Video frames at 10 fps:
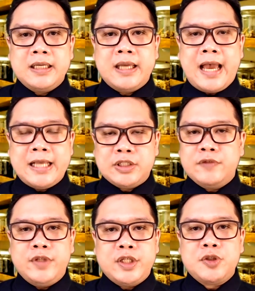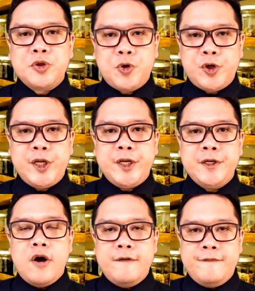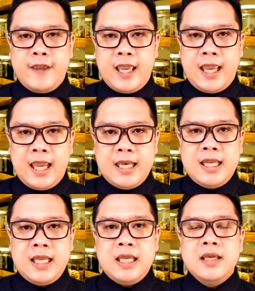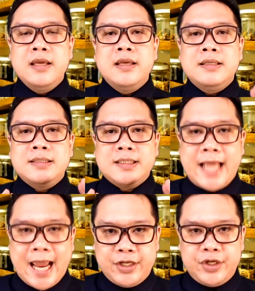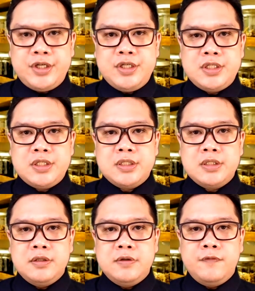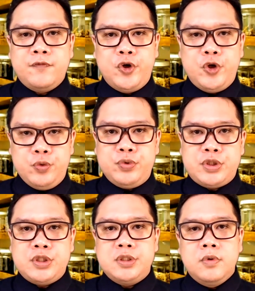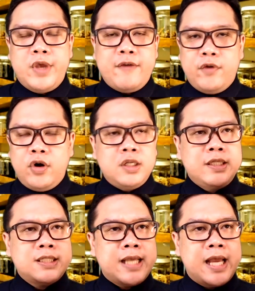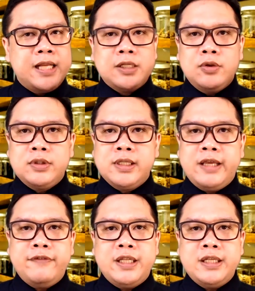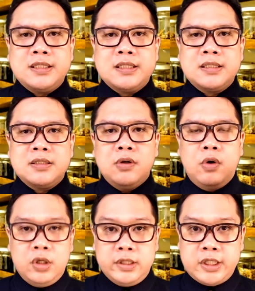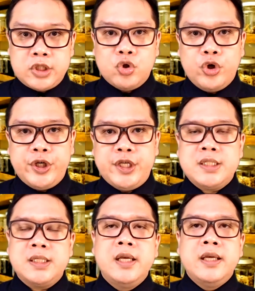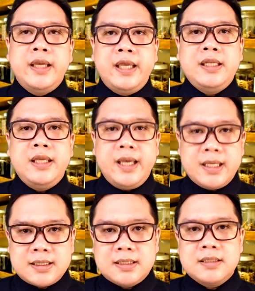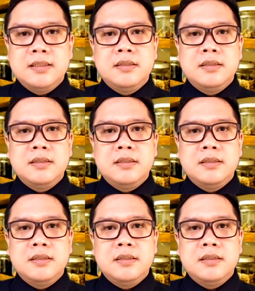as of this recording, of any standards for use. We have all this anecdotal evidence, all these stories, and yes,